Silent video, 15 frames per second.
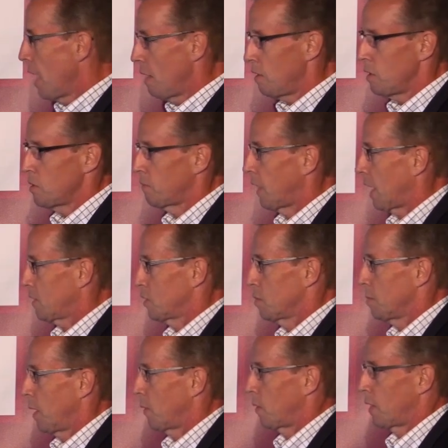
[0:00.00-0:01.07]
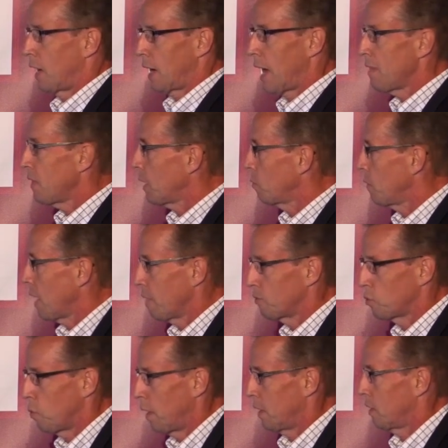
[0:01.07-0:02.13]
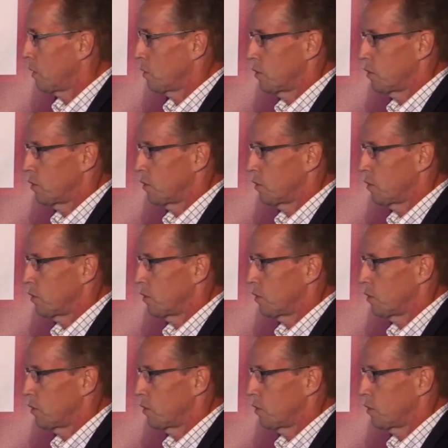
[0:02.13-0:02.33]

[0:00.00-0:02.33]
And then you've got some other, and I think we have 20